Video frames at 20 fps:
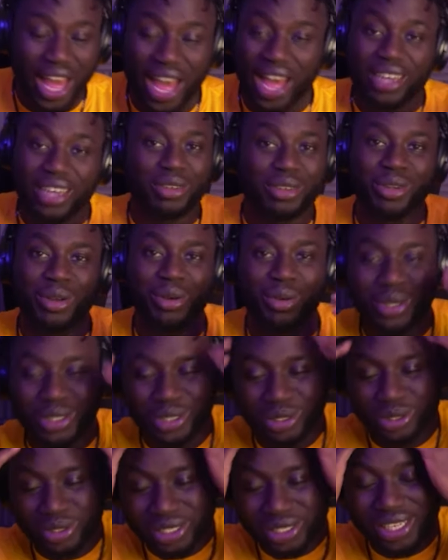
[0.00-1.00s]
I don't know what
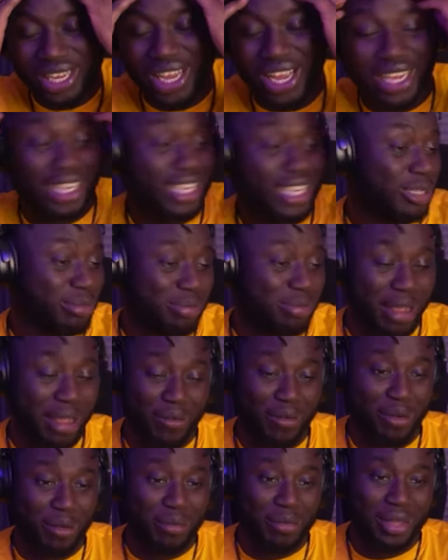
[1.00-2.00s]
to say and expect
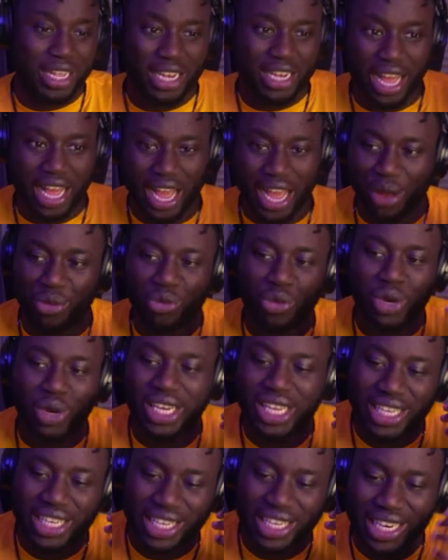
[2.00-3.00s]
for me. Like, I
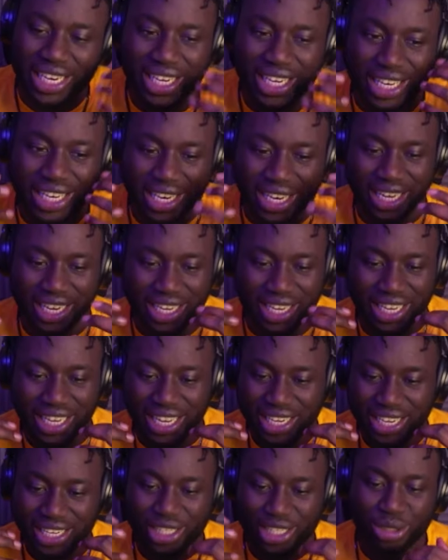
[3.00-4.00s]
really didn't think
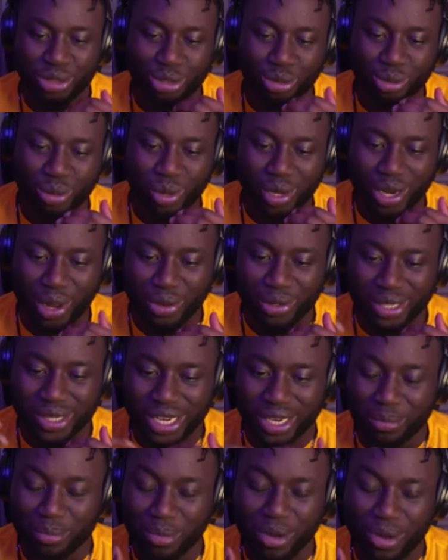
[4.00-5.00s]
this was what I was
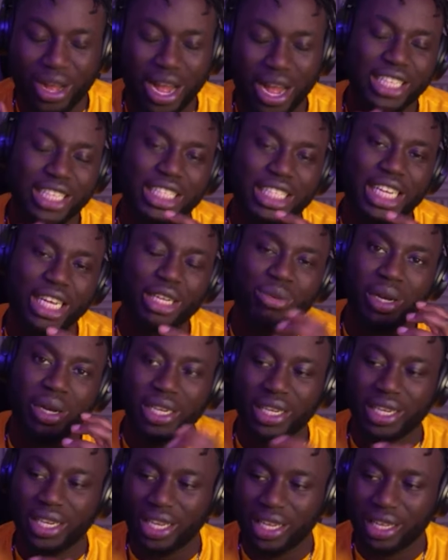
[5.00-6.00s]
getting, but I
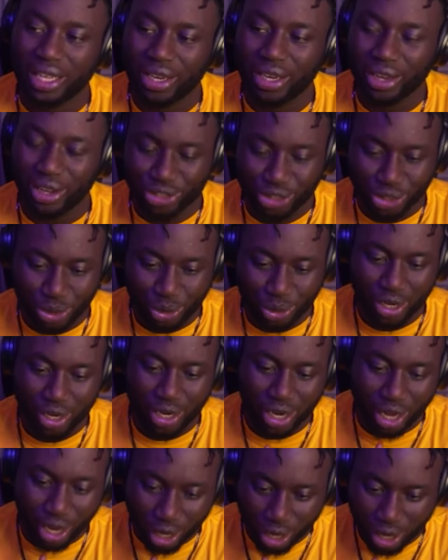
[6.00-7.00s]
genuinely did enjoy it
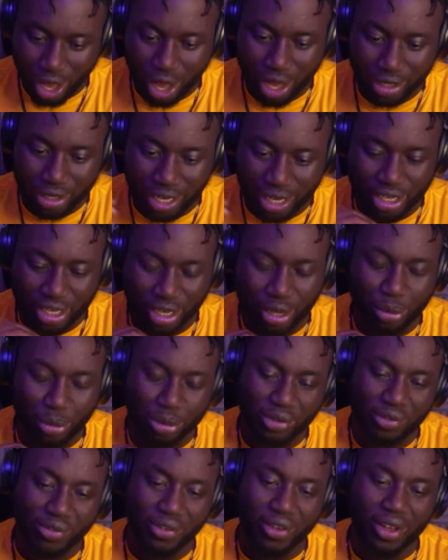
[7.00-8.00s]
a lot, and it
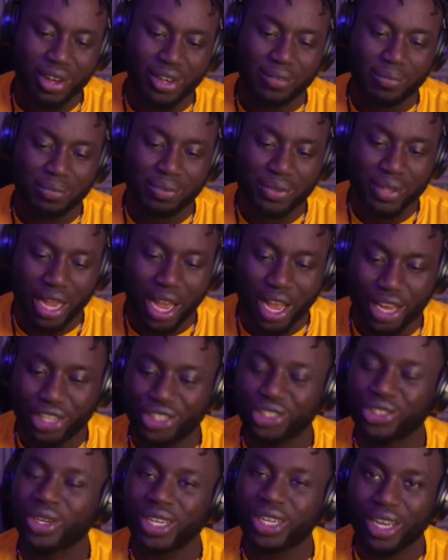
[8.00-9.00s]
was fun. I
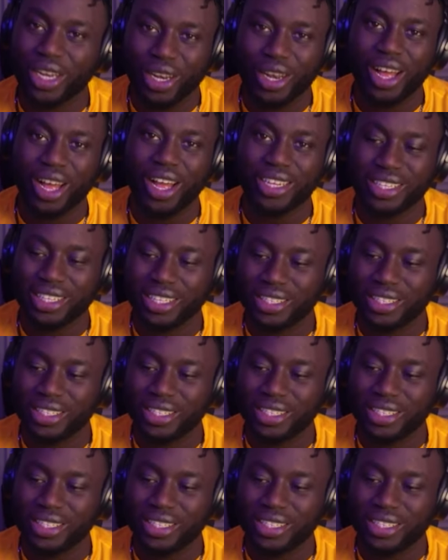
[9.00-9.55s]
enjoyed it a lot.